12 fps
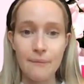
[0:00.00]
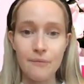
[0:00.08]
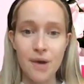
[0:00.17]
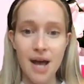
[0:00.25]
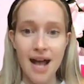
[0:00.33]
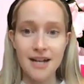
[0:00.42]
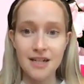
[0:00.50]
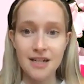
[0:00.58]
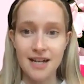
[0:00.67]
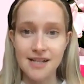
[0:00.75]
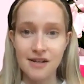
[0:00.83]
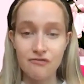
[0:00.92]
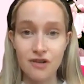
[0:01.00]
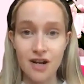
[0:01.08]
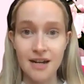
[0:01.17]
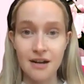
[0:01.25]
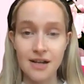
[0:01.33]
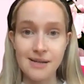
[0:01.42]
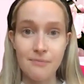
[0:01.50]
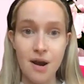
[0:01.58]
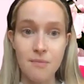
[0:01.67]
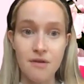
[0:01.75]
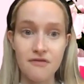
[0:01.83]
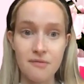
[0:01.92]
but actually it's a really nice
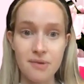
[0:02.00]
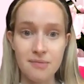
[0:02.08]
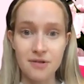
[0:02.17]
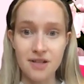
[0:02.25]
moment for people